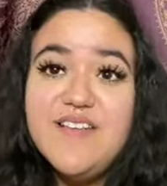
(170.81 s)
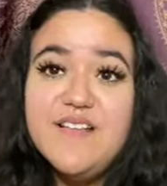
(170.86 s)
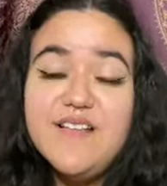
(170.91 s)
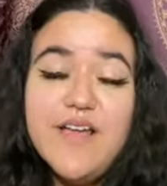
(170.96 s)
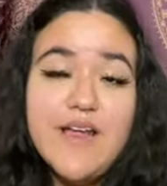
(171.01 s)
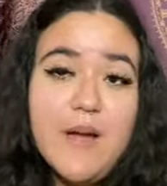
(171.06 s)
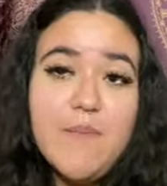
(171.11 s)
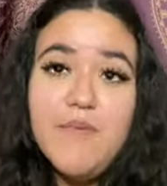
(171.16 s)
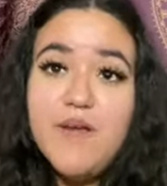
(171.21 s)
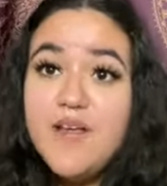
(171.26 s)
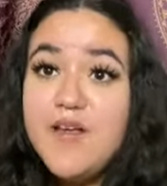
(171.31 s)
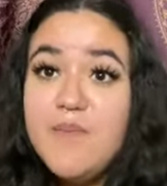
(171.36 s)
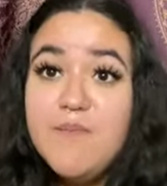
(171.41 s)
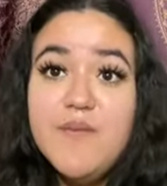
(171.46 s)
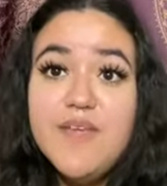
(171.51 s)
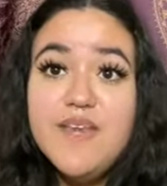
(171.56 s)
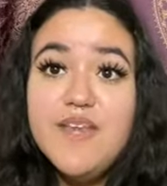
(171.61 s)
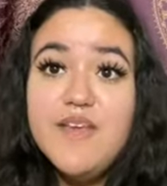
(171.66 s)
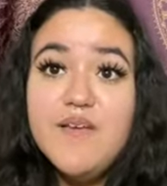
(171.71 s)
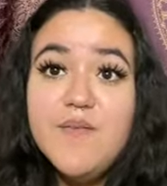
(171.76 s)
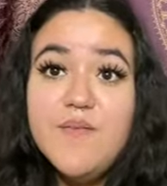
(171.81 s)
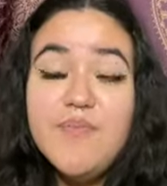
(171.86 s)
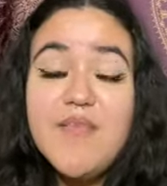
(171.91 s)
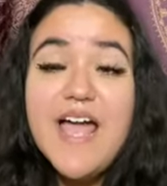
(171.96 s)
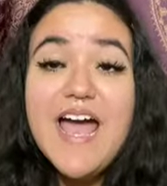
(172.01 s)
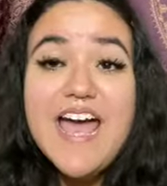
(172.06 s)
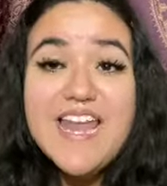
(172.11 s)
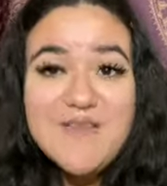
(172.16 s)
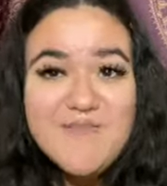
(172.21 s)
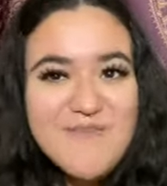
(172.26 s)
Like, I'm gonna
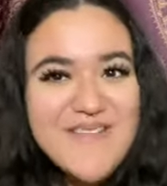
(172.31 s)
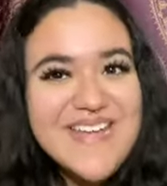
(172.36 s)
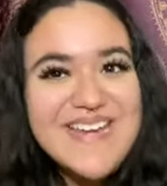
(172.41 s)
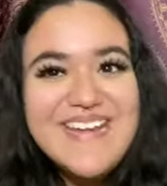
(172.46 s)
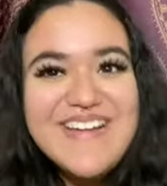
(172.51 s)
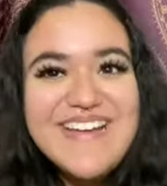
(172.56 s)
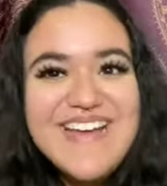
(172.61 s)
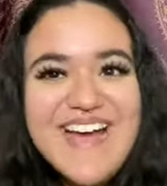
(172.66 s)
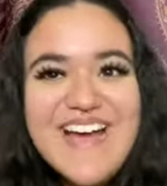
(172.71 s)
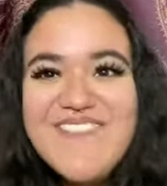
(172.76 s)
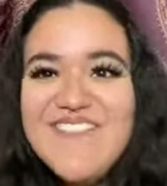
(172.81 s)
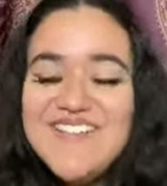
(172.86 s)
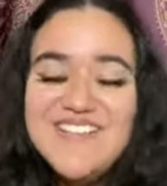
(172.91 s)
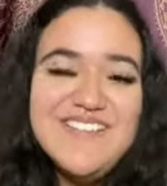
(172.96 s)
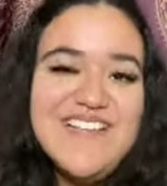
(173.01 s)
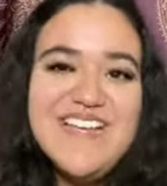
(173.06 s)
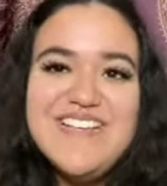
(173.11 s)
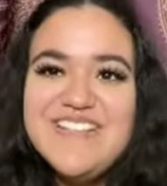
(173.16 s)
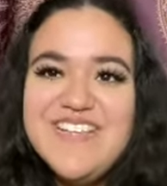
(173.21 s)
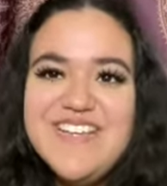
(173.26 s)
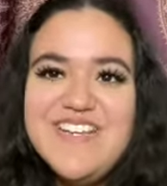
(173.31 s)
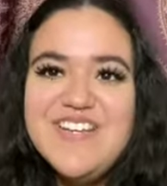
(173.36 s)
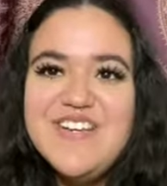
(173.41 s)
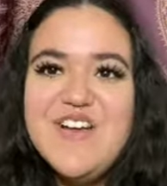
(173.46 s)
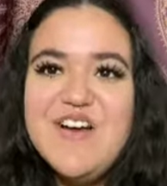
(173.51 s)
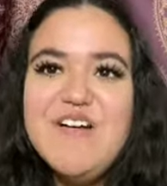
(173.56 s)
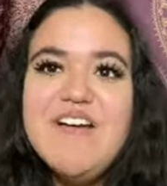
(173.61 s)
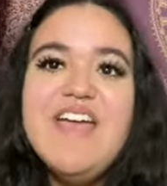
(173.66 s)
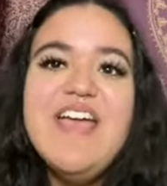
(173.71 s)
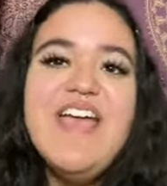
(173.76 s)
admit it, I was lazy, and